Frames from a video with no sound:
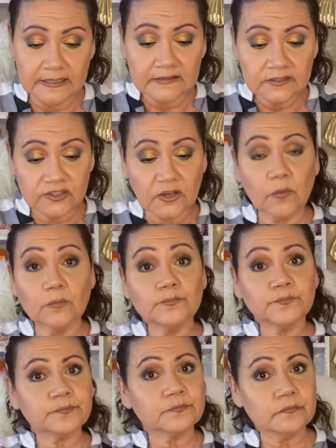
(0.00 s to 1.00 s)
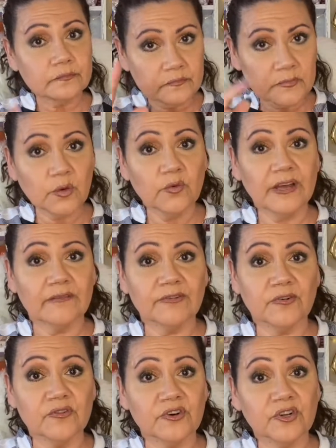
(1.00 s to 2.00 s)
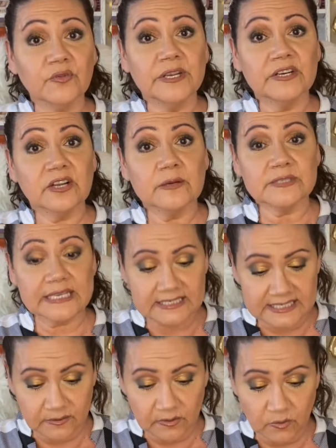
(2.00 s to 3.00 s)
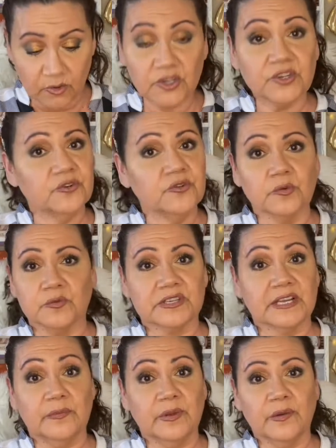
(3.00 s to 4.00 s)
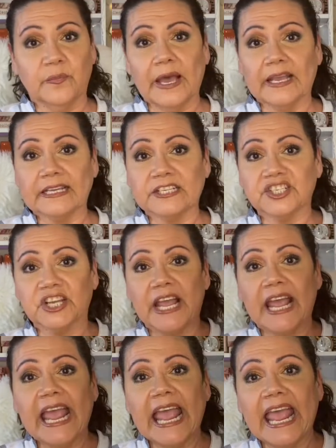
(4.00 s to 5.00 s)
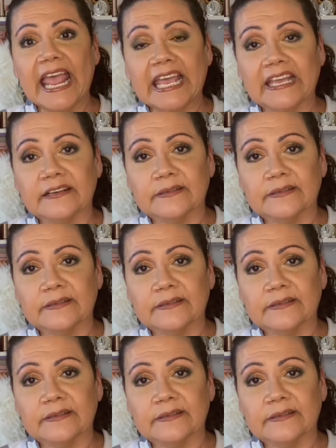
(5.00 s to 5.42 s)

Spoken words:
So, without further ado, here comes that secret word. You knew it was going to be a package. Egg.